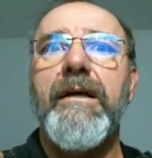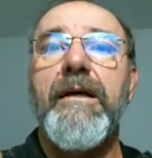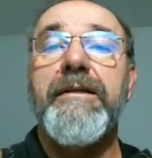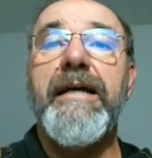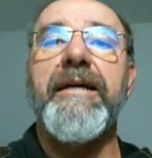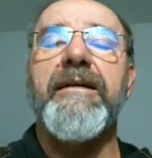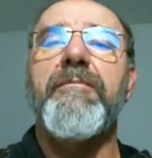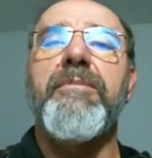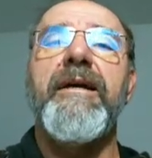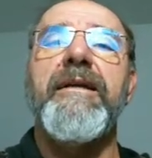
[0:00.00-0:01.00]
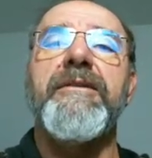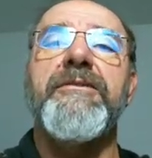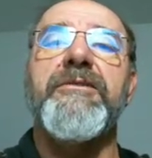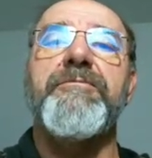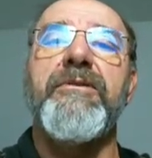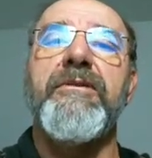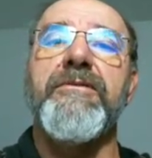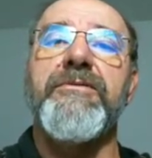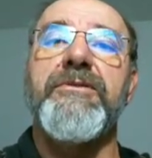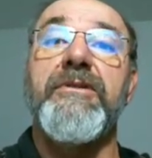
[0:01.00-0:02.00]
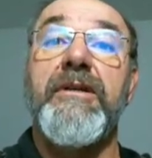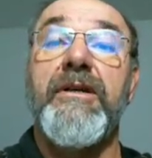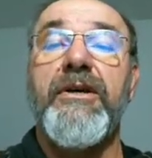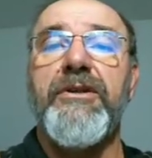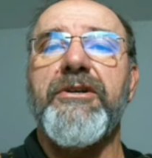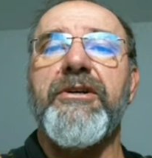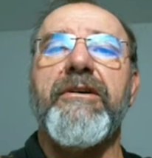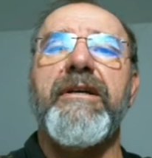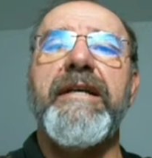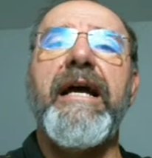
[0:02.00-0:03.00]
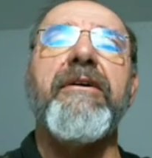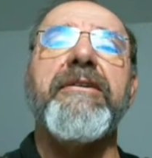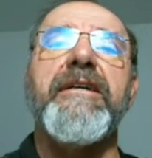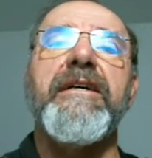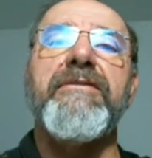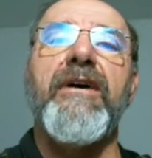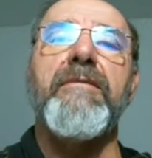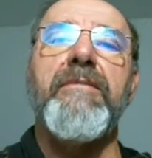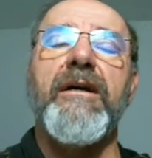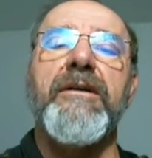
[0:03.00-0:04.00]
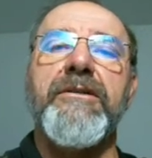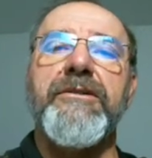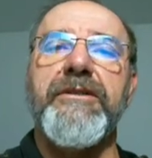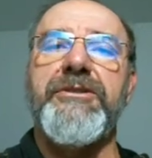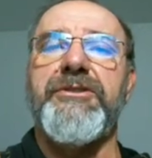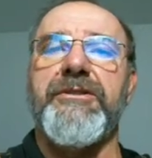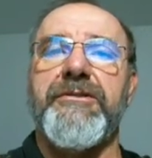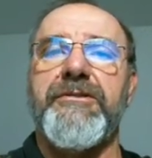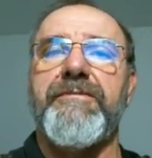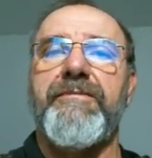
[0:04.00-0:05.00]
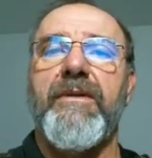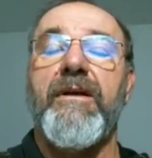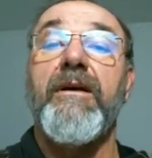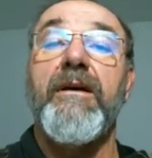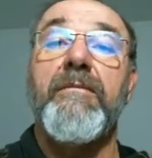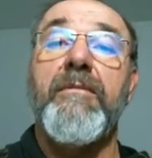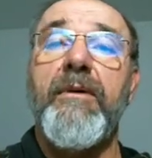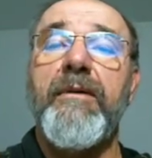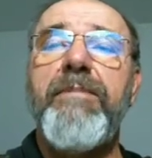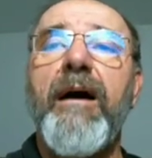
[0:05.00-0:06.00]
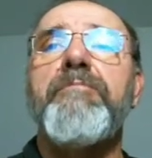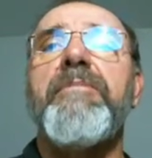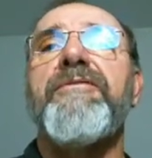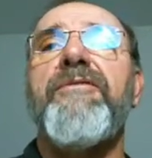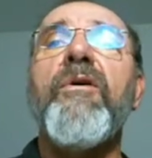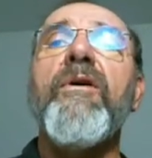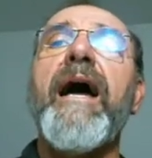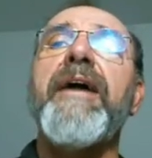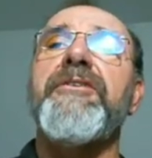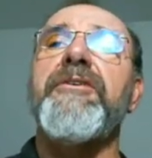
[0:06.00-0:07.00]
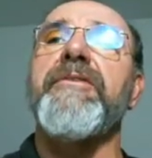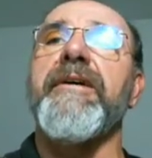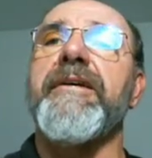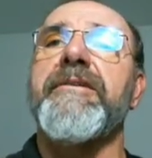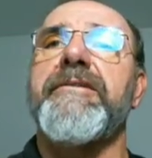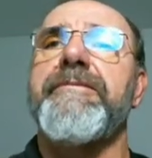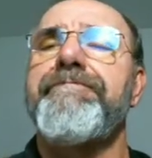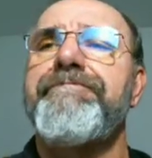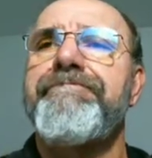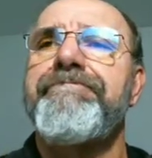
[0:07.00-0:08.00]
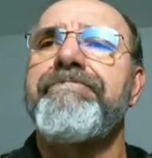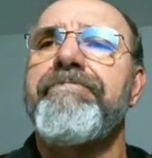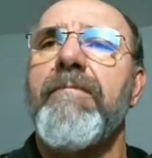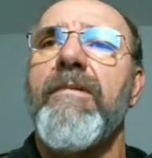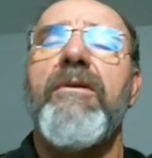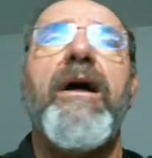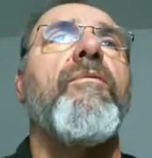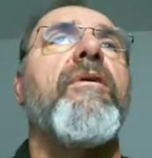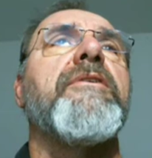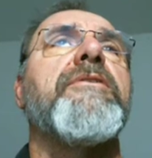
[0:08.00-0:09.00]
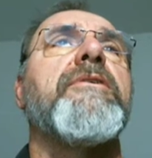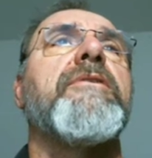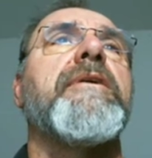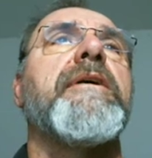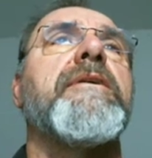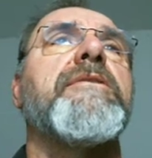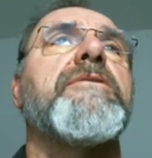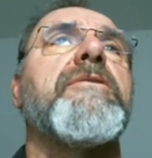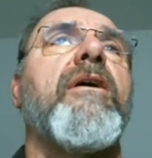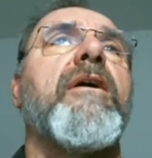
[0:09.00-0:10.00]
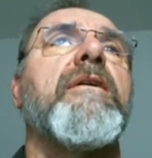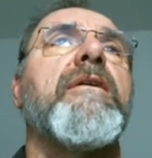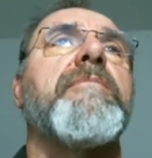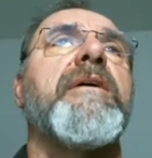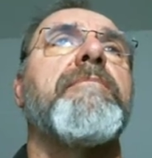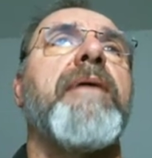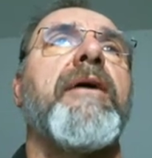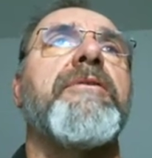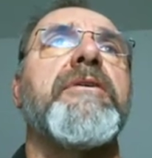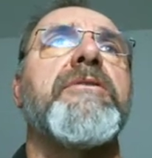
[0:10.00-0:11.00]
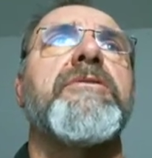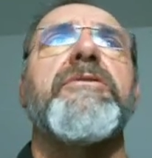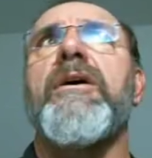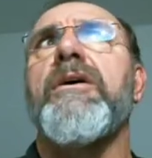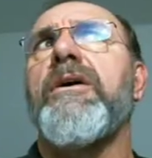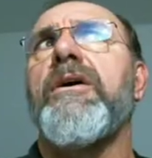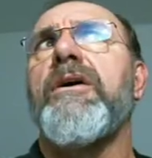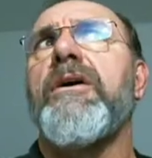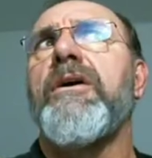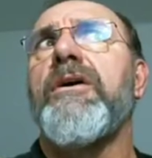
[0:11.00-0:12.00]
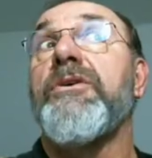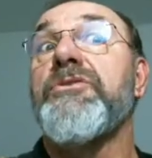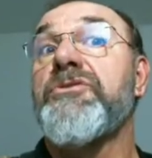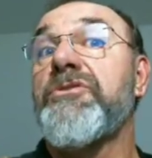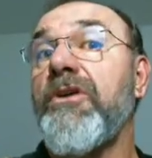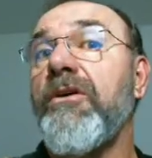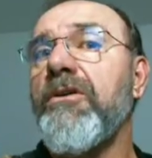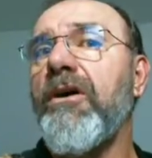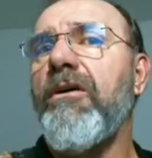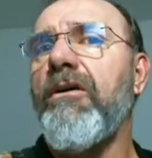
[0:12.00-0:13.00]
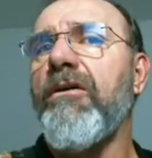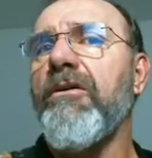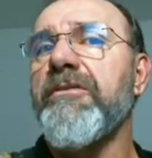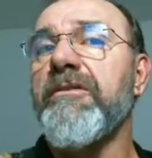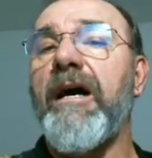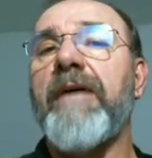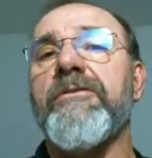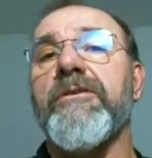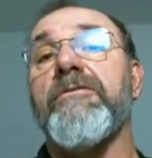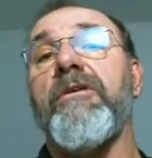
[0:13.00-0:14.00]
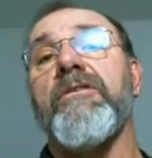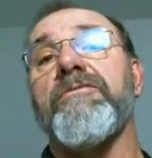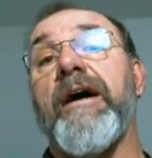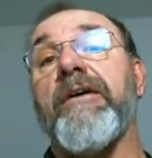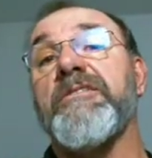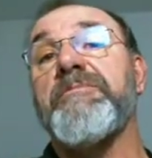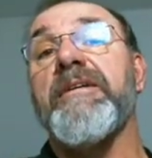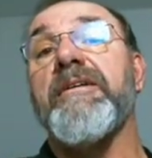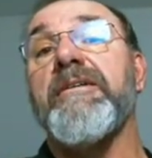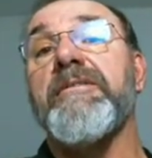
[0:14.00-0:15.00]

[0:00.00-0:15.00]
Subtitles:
that completely disproves the current narrative among Christians. But before I do this, what I want to do is talk a little bit about this so-called novel coronavirus, because